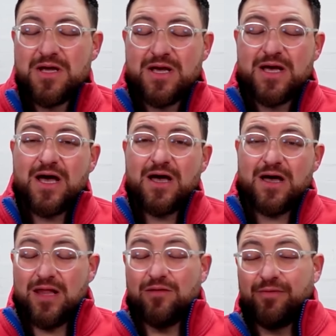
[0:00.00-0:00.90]

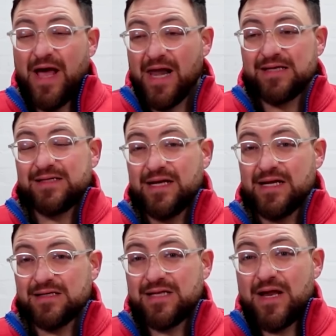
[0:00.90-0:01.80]
And the reality
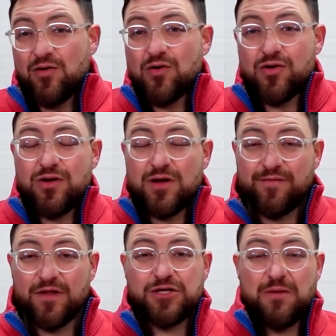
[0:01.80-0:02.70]
is they're not good
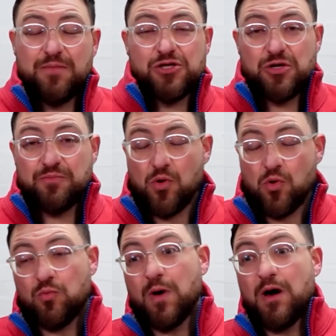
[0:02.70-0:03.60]
enough for the Championship.
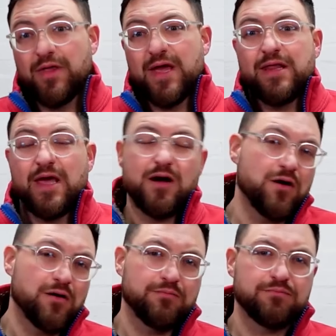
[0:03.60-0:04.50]
Or, well, they
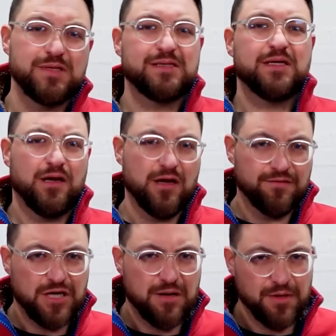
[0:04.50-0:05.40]
are decent
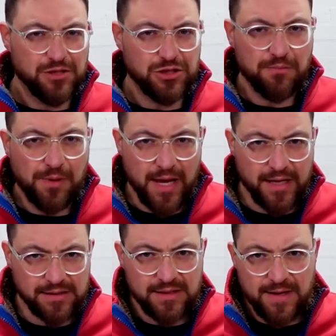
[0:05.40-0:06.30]
enough Championship
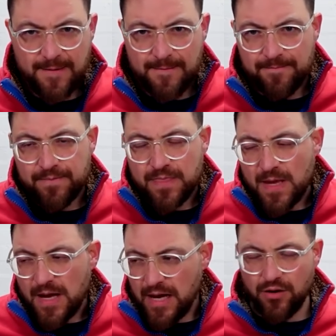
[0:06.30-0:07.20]
players.
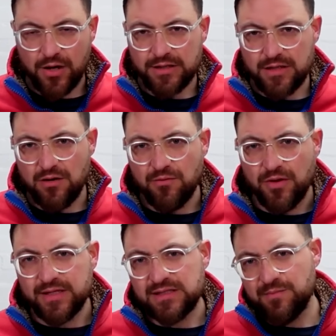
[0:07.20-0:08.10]
And look, I don't
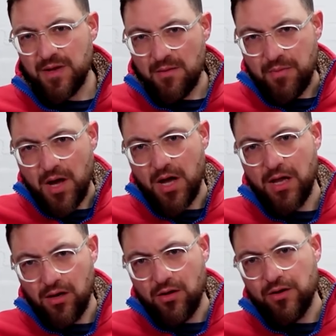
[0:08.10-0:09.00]
want this to be a
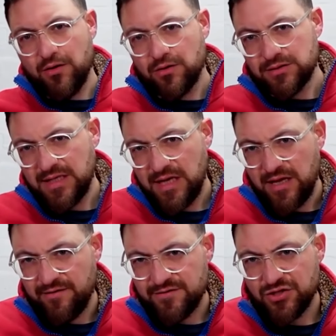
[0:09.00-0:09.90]
pile-on onto
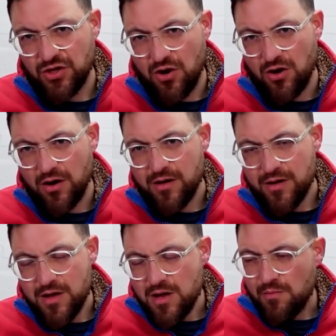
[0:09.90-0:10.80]
Heath Chong,
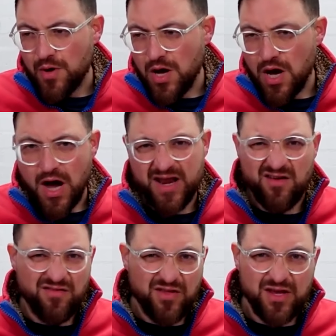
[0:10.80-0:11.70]
but I
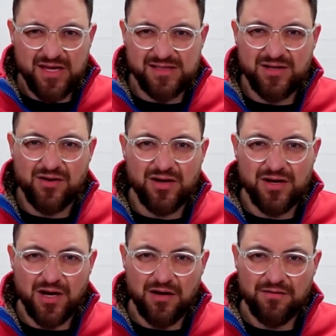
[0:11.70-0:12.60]
don't think he's good
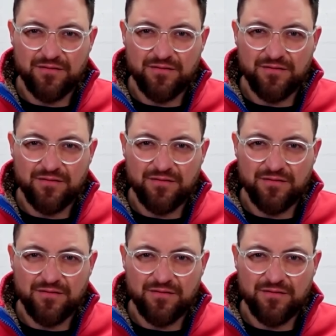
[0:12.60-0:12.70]
enough.